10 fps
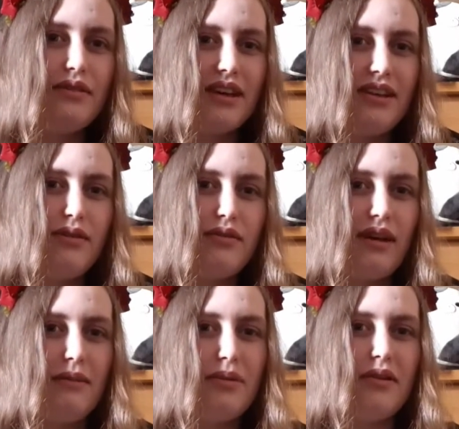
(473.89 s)
I can use
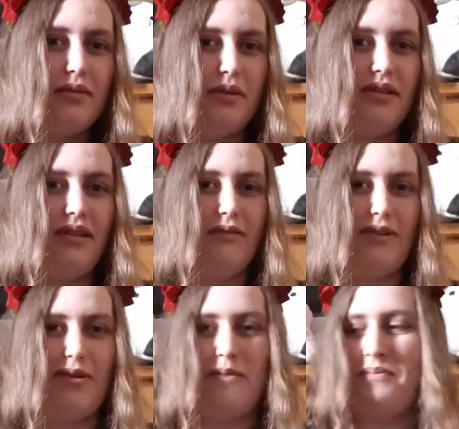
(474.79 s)
it. I'm probably gonna put it in the
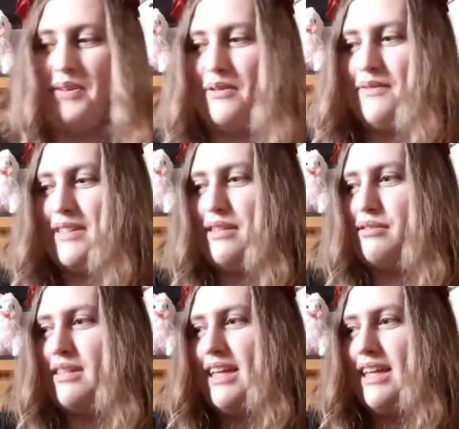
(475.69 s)
living room. You ready for this?